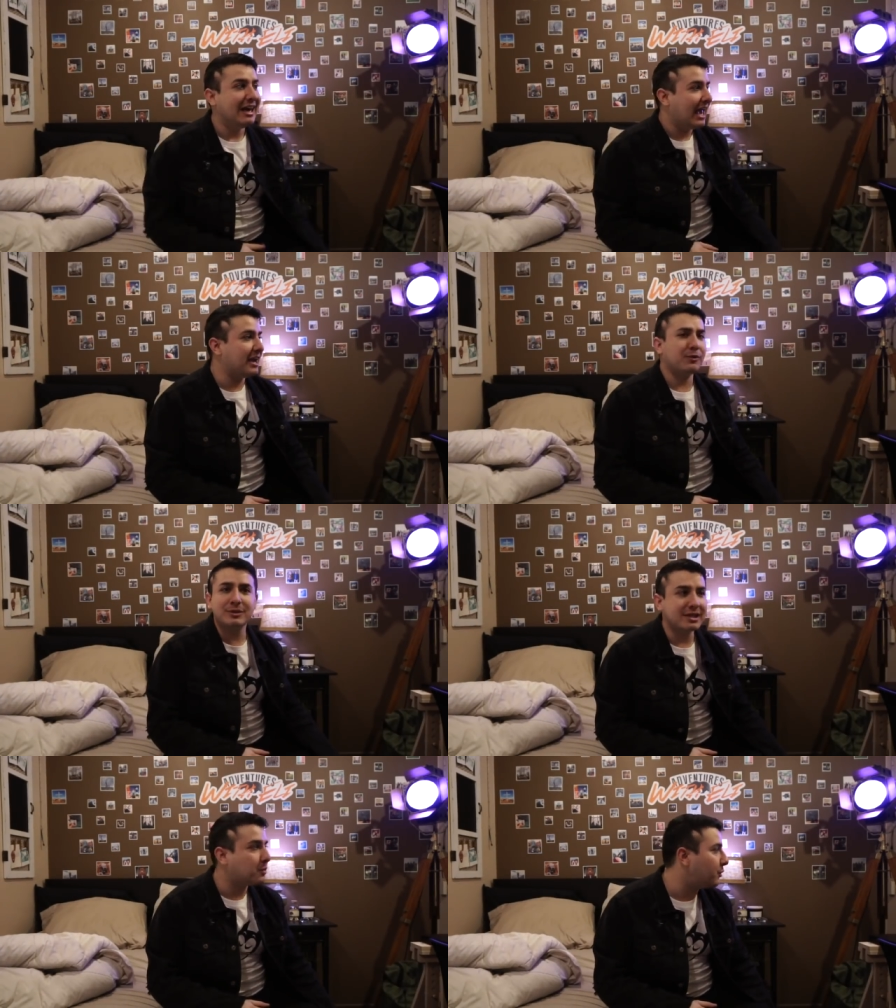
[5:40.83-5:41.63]
And
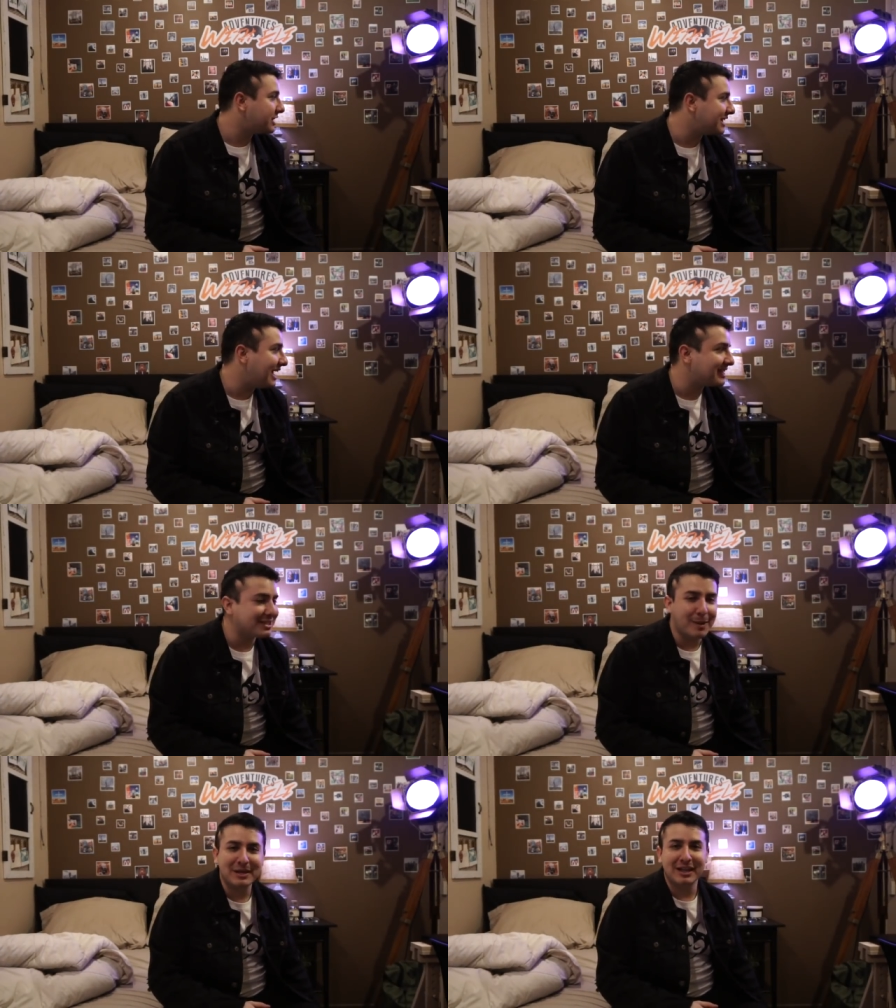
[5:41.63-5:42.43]
everyone's like, what the heck,
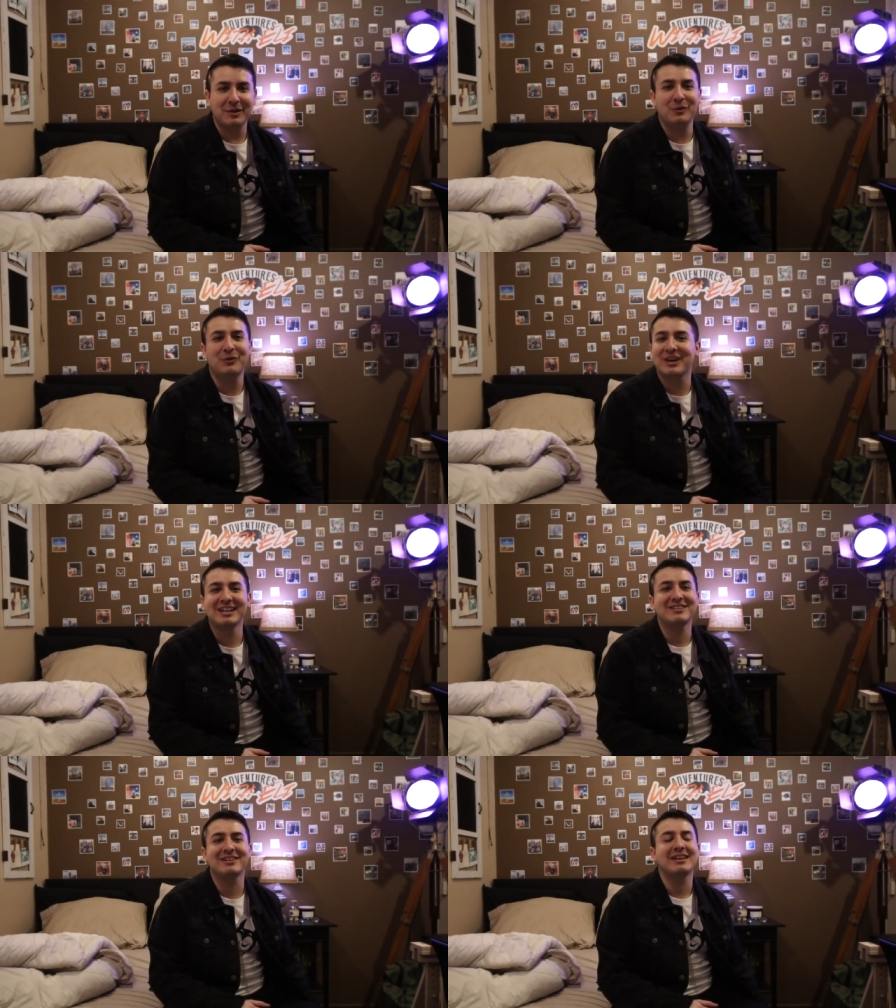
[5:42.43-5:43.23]
Tommy? Like, what are
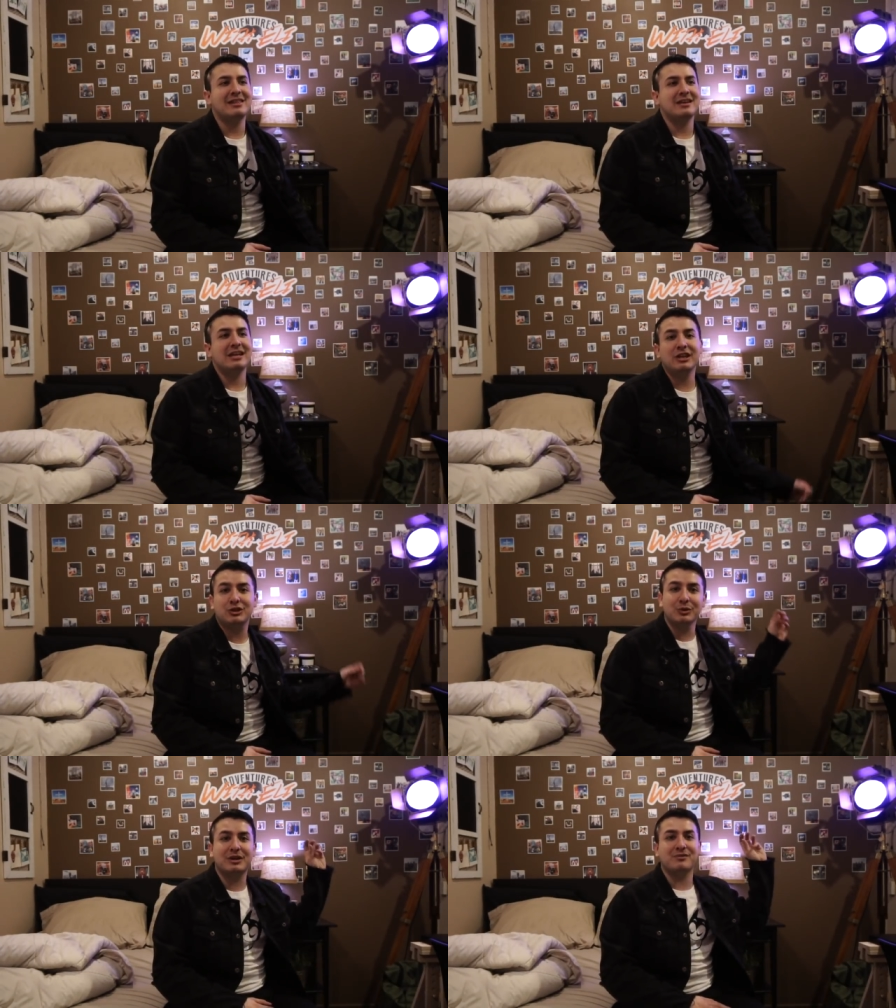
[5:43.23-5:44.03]
you doing? And then he
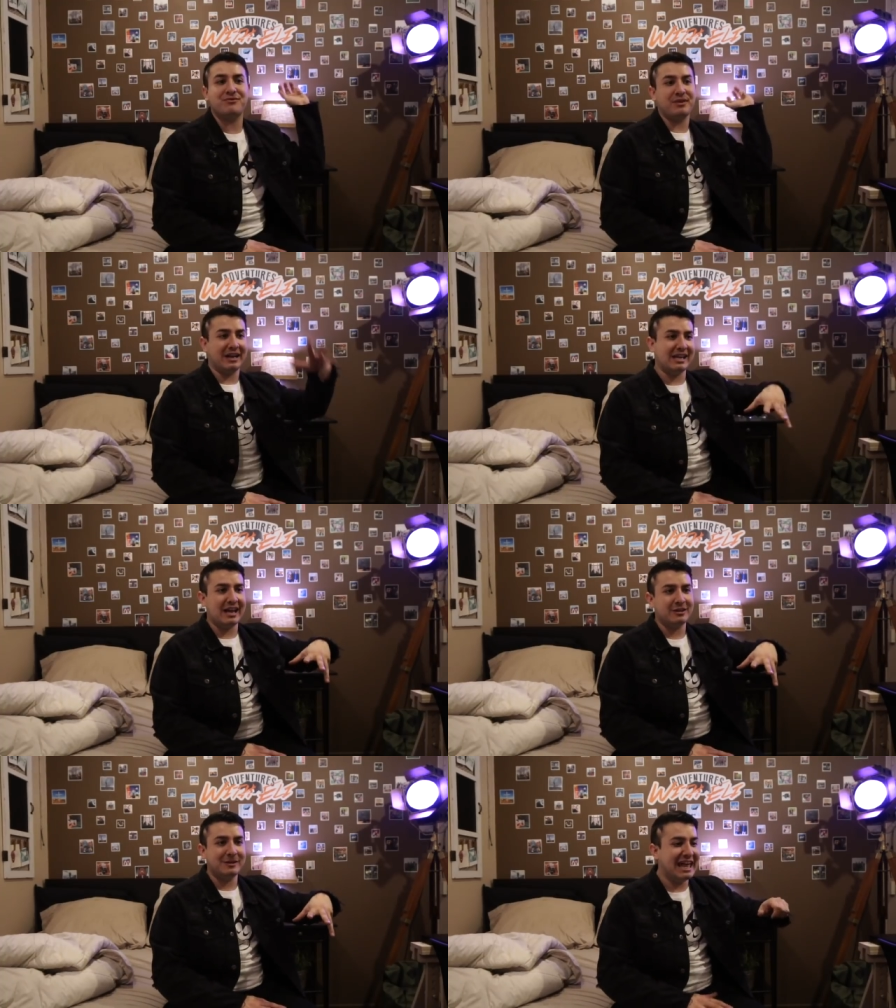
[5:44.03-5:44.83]
threw confetti
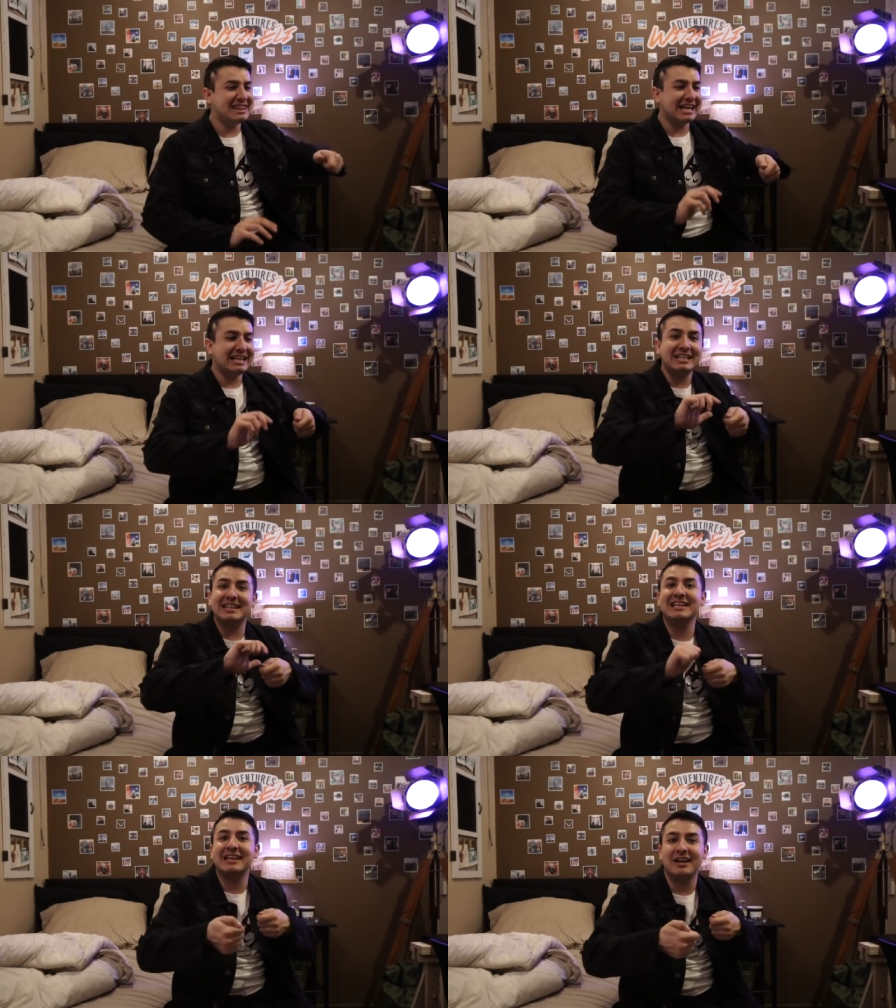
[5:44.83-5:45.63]
at her and then he
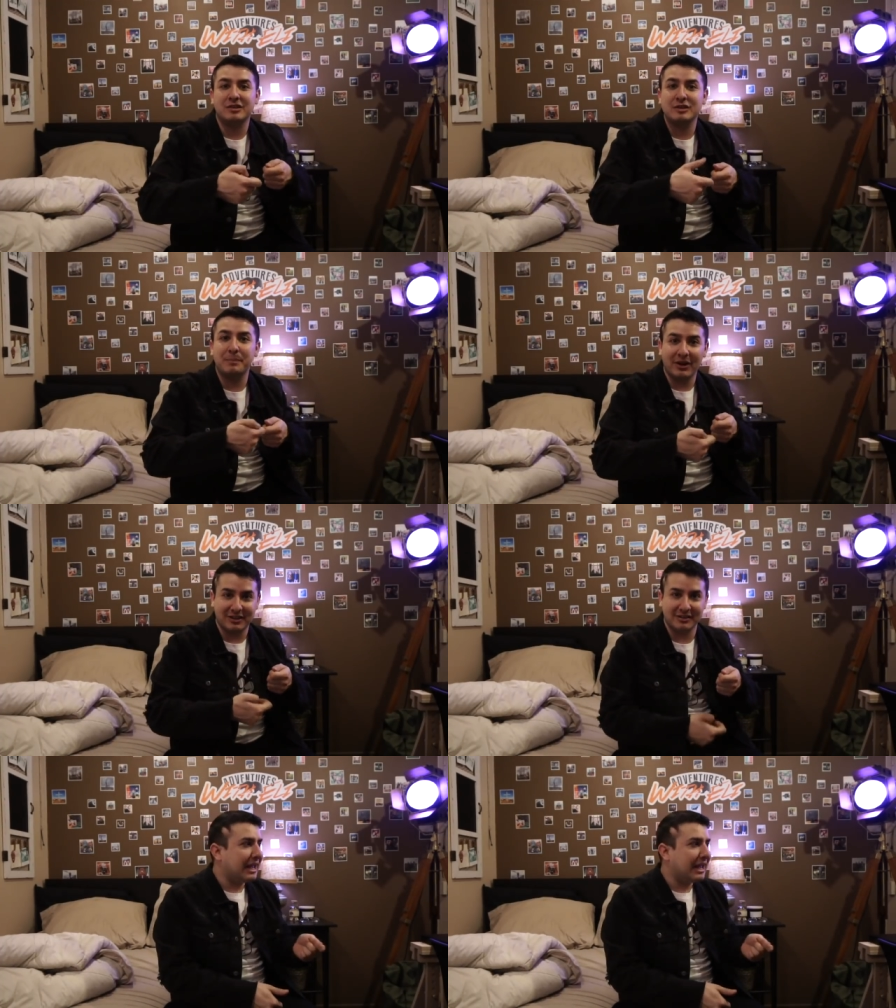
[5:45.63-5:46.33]
lit a sparkler.